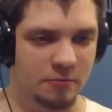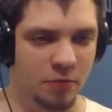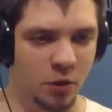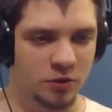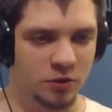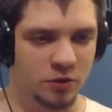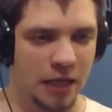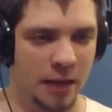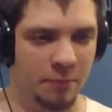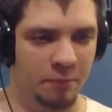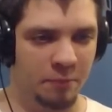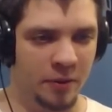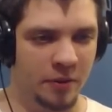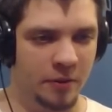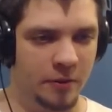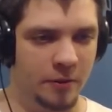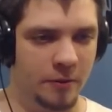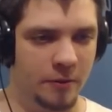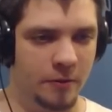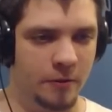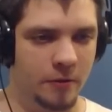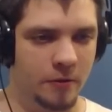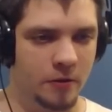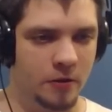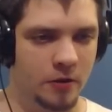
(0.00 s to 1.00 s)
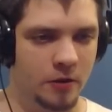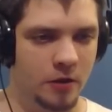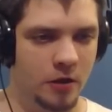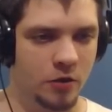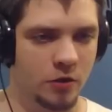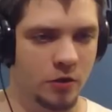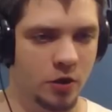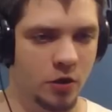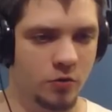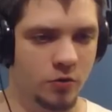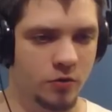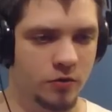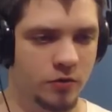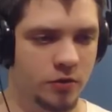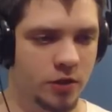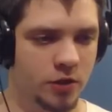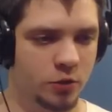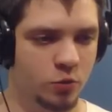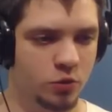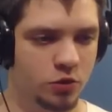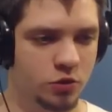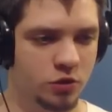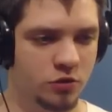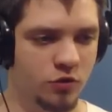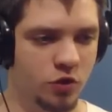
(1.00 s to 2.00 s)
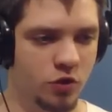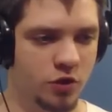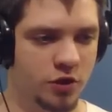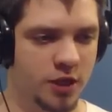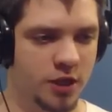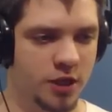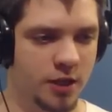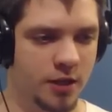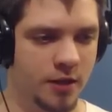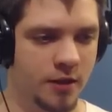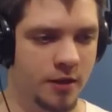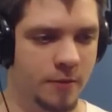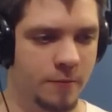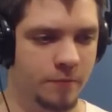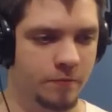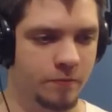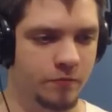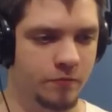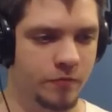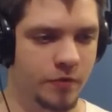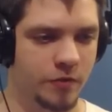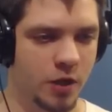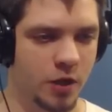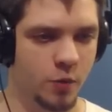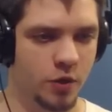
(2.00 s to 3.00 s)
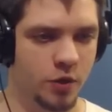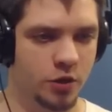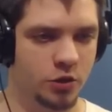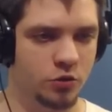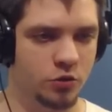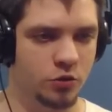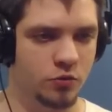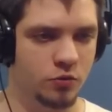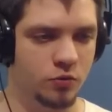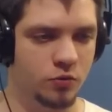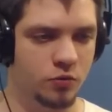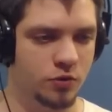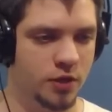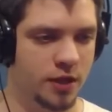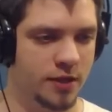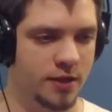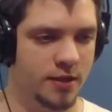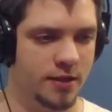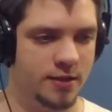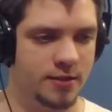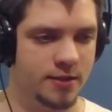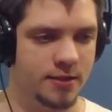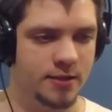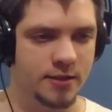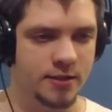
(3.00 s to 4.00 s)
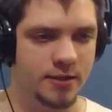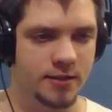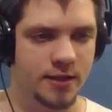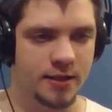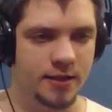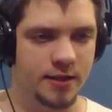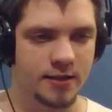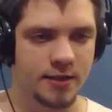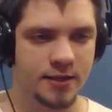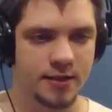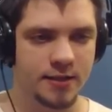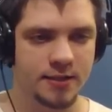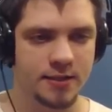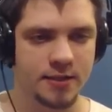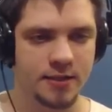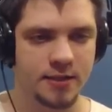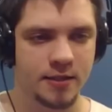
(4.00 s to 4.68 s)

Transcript: it up. Oh no, that was the wrong thing. I want to take this. Take this.